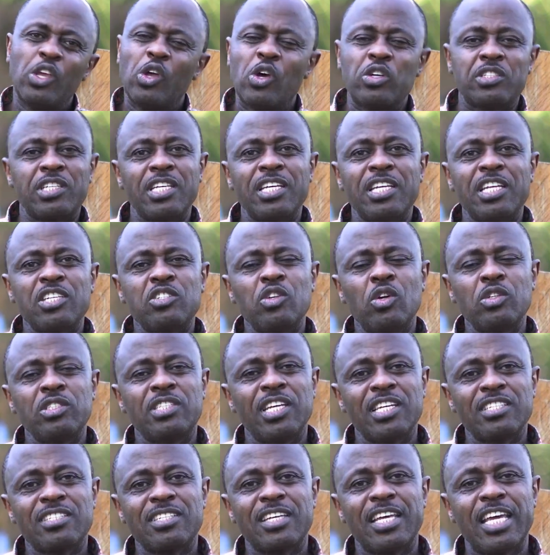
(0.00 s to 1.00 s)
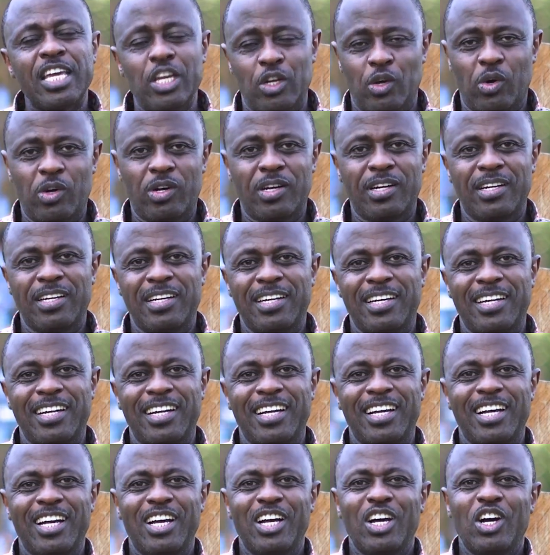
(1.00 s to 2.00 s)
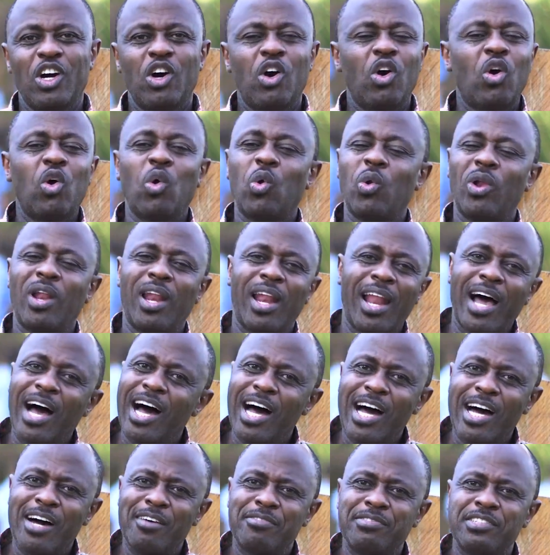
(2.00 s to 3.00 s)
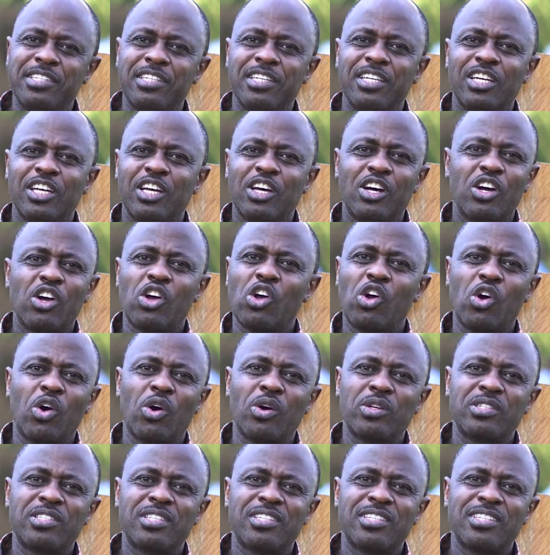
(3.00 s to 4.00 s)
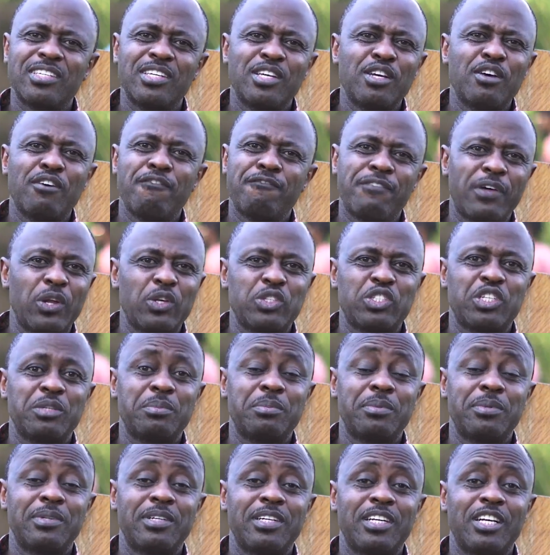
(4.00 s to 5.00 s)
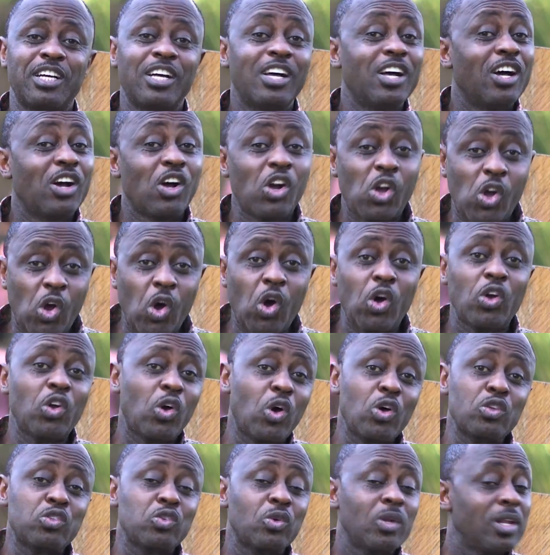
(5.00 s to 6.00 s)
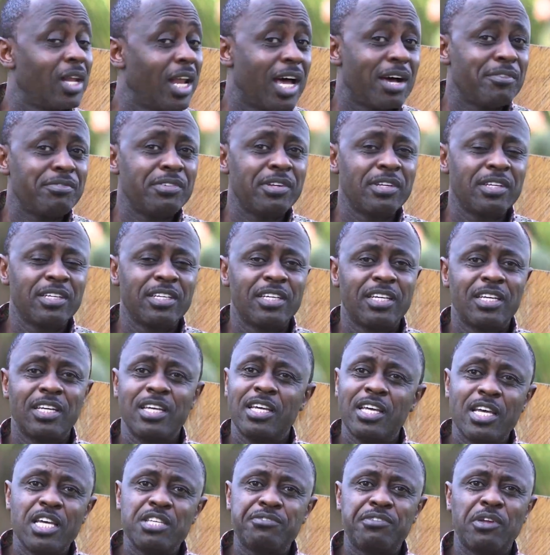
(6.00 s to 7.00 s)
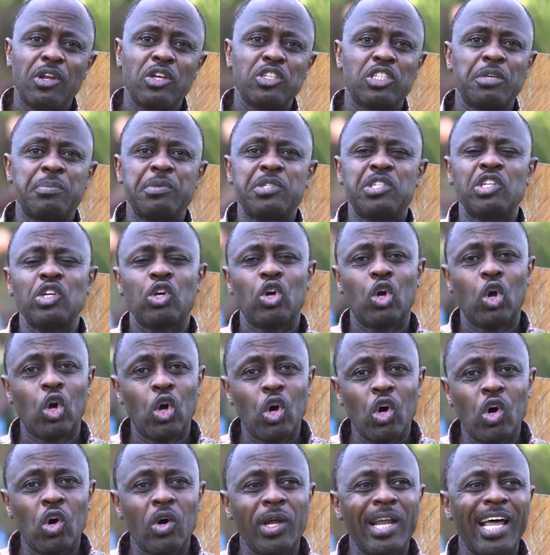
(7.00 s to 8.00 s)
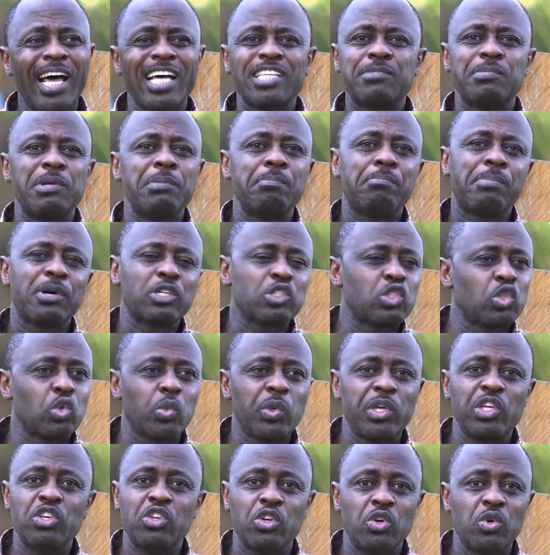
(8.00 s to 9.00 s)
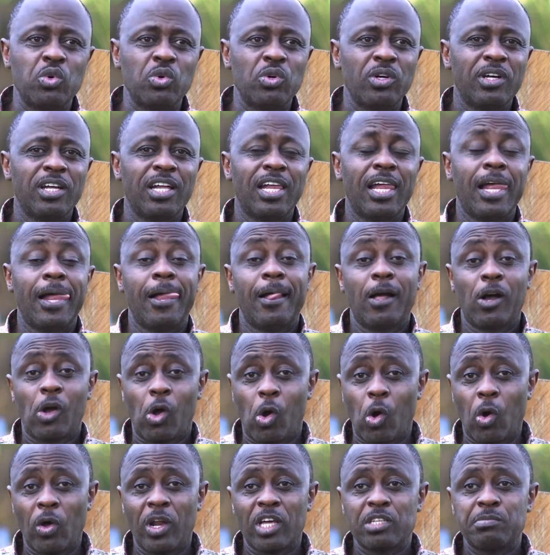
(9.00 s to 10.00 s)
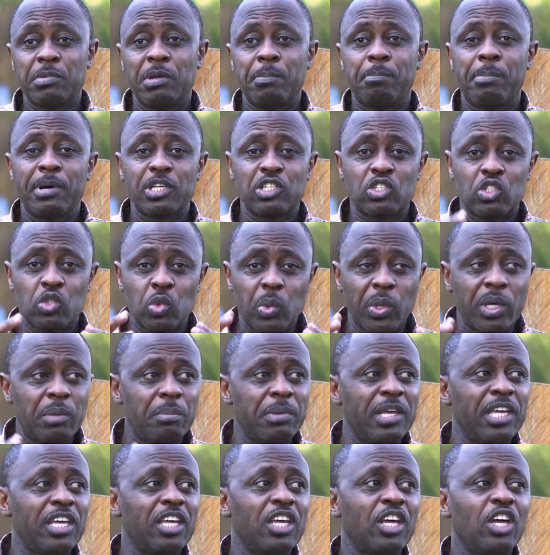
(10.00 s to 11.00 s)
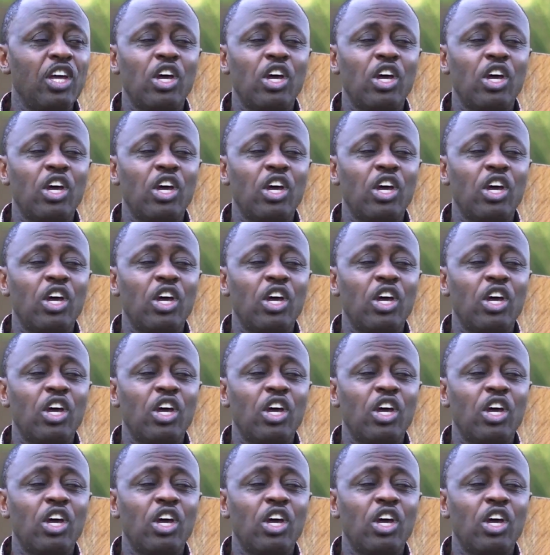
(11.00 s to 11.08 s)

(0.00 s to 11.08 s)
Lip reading: You see, it is not just Enoch who loved God's fellowship. God also loved His fellowship. You see, God has been pursuing you. God has been pursuing me.